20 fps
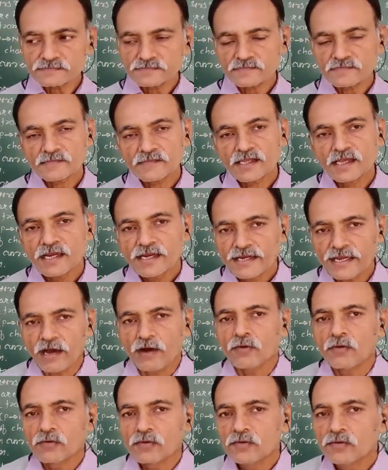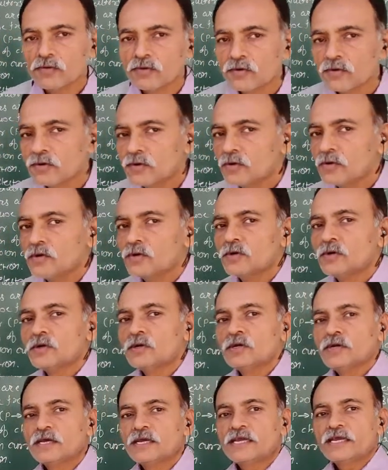Now,
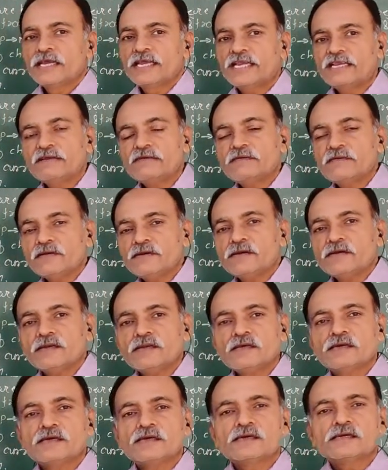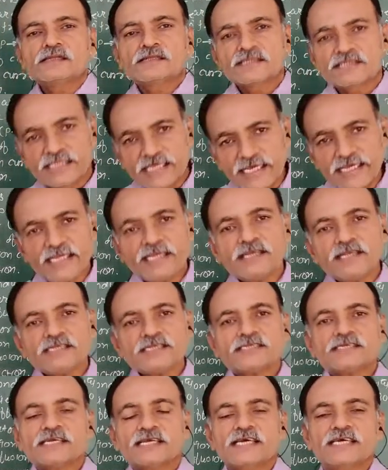in thin
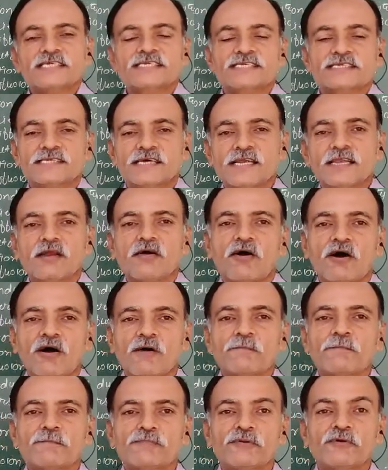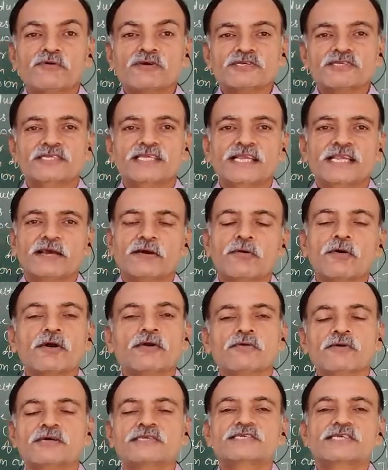crystal of pure silicon or
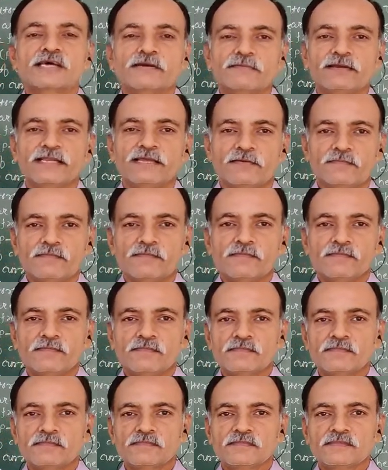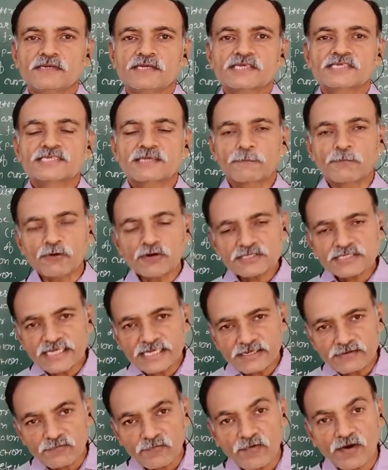germanium, suppose at
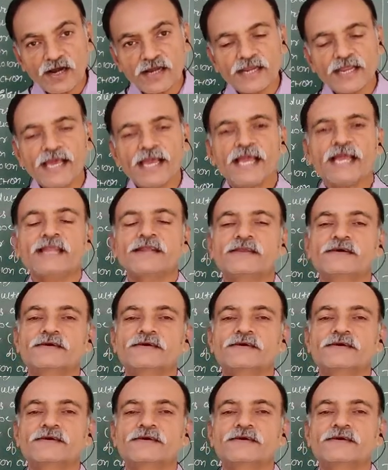one end,